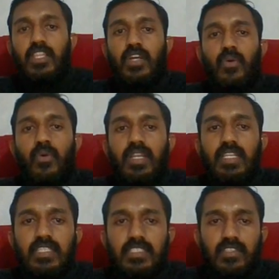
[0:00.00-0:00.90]
the
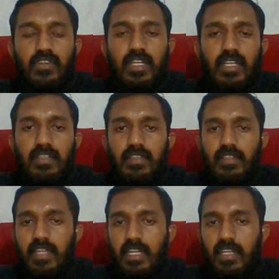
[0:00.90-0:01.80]
only square
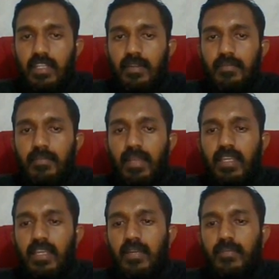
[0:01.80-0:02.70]
that black
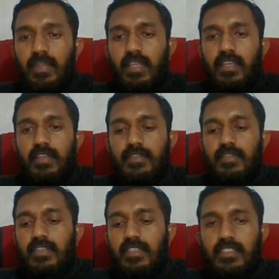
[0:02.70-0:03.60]
can play
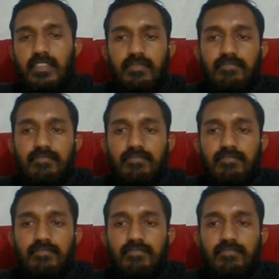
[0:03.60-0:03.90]
is